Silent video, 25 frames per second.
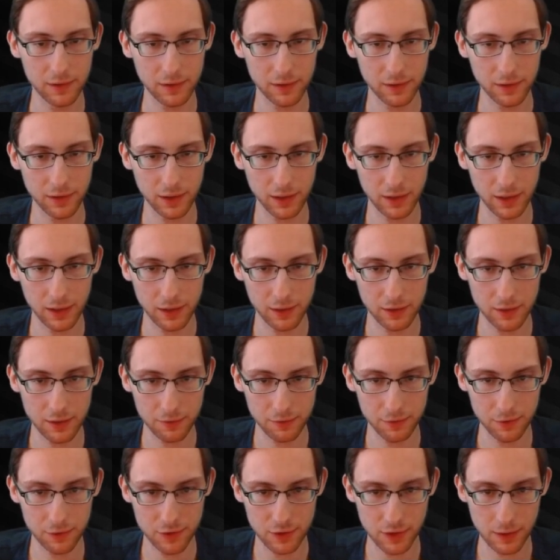Okay, yeah, you have
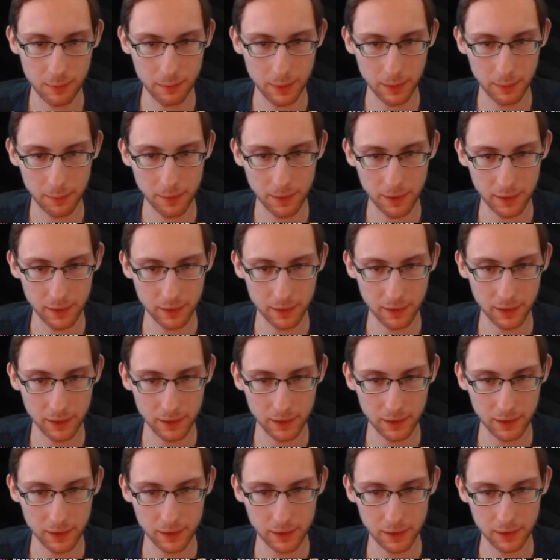to jump up there,
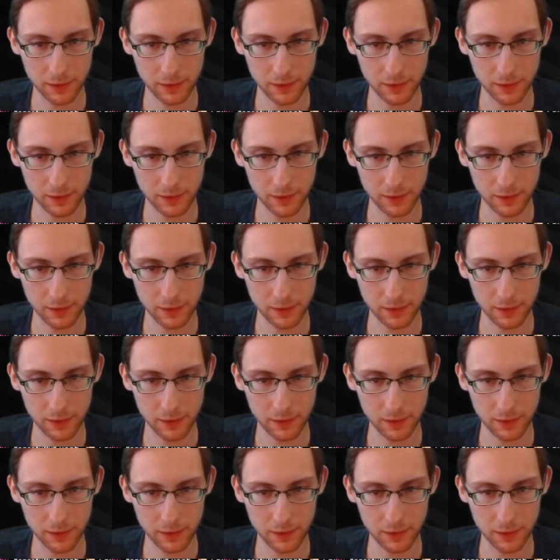okay?